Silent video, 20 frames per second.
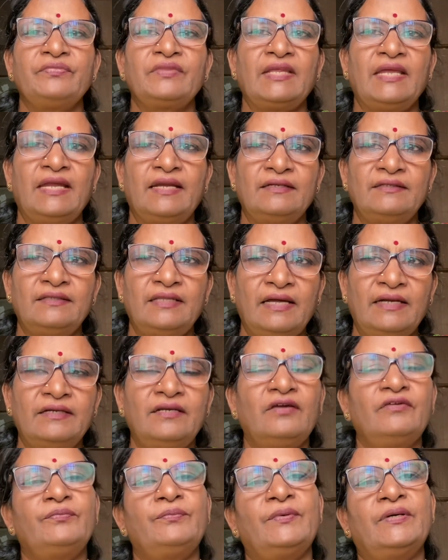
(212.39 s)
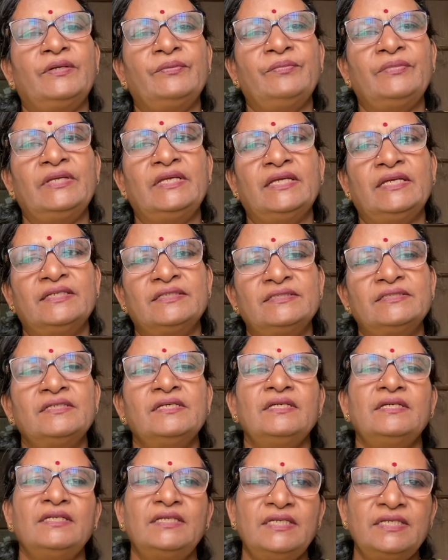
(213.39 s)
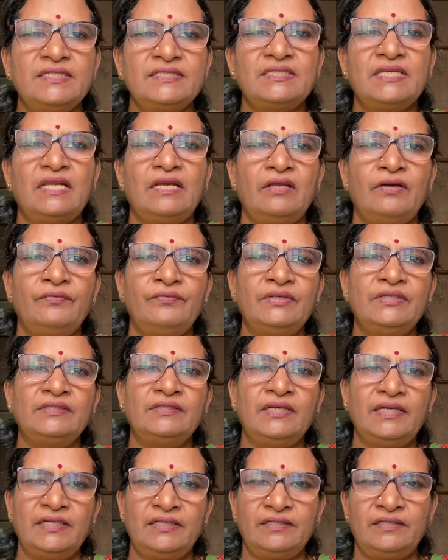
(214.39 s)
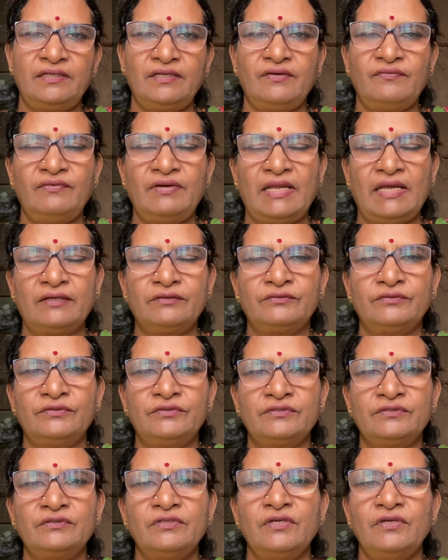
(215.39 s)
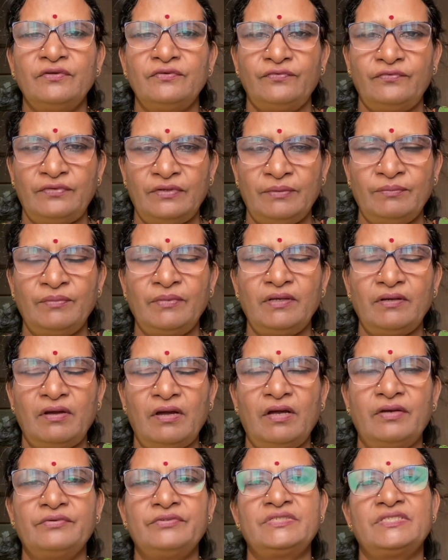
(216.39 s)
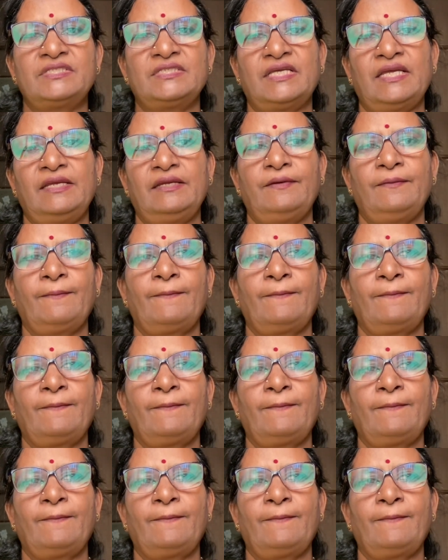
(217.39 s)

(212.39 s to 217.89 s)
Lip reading: and that of permease is allowing the entry of lactose from outside.